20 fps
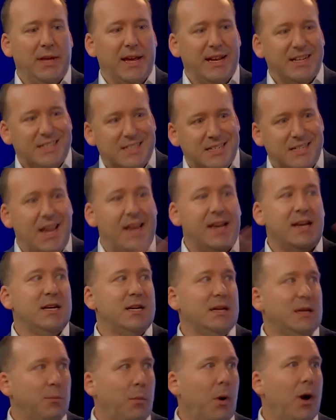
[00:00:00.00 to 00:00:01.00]

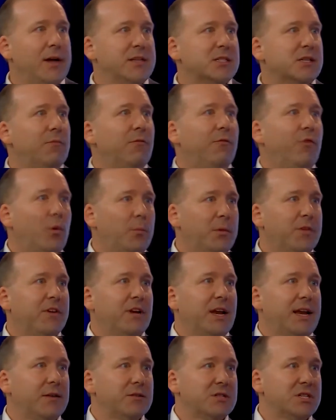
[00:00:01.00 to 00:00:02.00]
extended by some form of
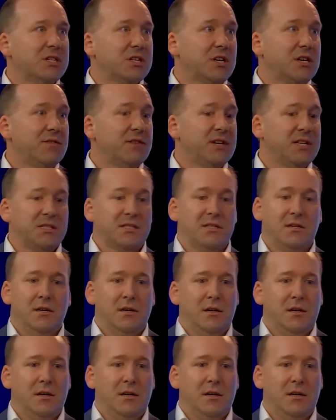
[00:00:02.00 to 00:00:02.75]
cloud service,